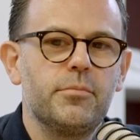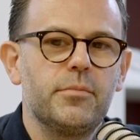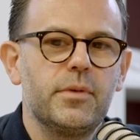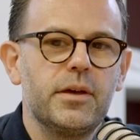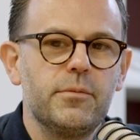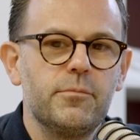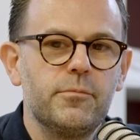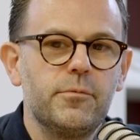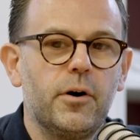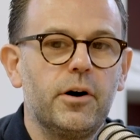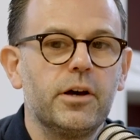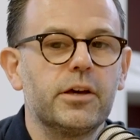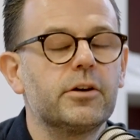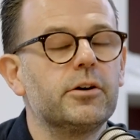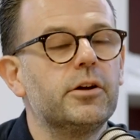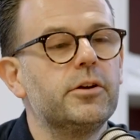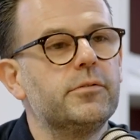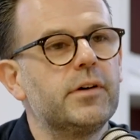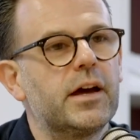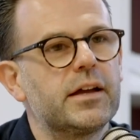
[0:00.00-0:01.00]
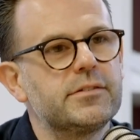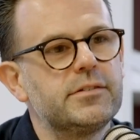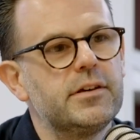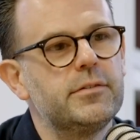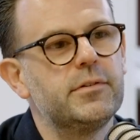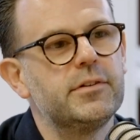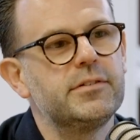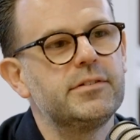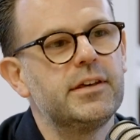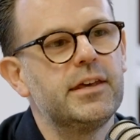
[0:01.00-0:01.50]
invite kind of
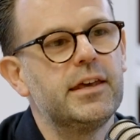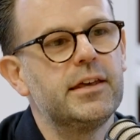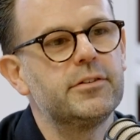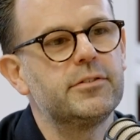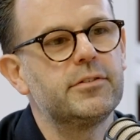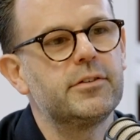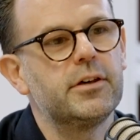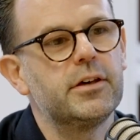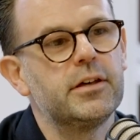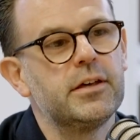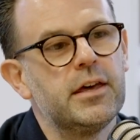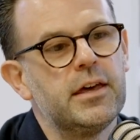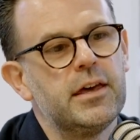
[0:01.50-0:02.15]
activity is that